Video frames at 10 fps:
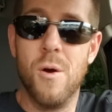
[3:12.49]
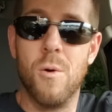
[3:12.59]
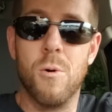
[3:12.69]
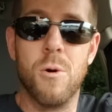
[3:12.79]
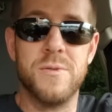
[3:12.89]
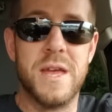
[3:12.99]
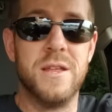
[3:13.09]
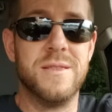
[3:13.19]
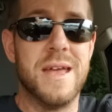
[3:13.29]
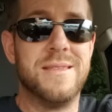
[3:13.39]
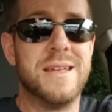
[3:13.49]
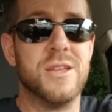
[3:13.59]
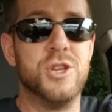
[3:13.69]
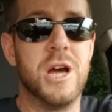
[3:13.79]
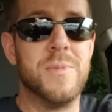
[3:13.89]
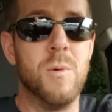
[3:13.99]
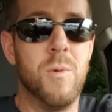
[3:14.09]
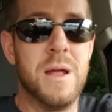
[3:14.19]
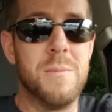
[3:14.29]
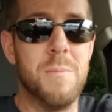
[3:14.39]
Or they take the job they
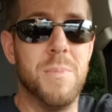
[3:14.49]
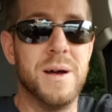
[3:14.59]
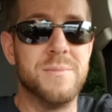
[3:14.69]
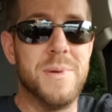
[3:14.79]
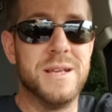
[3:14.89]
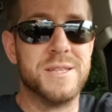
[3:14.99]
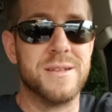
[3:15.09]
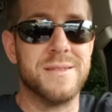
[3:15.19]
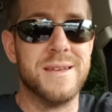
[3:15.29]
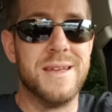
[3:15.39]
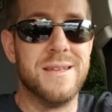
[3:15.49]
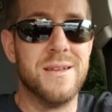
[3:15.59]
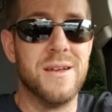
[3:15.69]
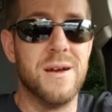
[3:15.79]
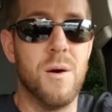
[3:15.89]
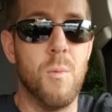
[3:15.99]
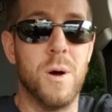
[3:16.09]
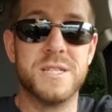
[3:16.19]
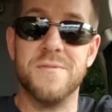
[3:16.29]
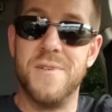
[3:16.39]
want, but basically
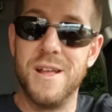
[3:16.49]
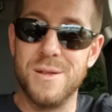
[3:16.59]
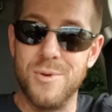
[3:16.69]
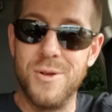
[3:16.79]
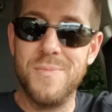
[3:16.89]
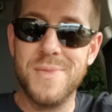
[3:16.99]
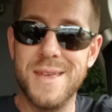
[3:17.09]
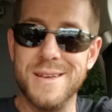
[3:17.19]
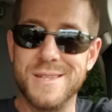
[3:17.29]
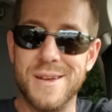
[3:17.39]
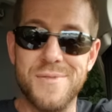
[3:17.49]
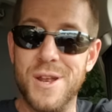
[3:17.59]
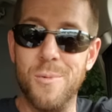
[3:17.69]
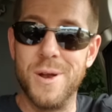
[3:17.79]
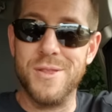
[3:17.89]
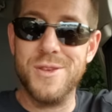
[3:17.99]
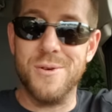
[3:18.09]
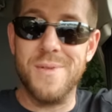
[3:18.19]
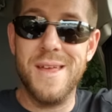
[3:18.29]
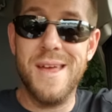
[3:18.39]
what's available is stuff they don't want to do.